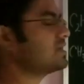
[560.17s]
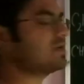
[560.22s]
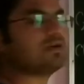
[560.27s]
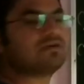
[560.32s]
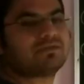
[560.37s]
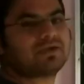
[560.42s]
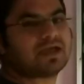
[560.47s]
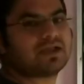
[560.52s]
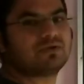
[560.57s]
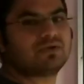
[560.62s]
of
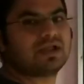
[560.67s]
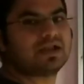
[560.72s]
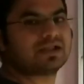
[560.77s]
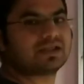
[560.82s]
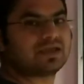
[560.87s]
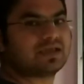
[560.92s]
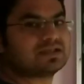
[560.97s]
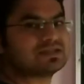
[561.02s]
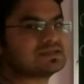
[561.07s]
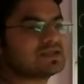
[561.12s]

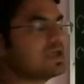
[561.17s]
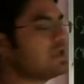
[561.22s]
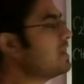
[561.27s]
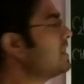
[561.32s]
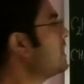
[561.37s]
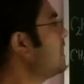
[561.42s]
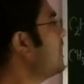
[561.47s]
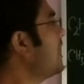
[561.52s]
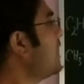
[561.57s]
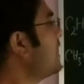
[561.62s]
haloalkanes,
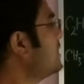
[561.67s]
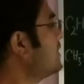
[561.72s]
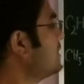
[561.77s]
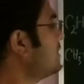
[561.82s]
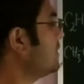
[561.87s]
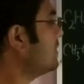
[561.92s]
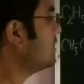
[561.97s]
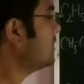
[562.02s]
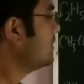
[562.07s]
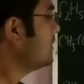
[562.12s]

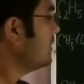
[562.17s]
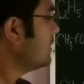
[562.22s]
and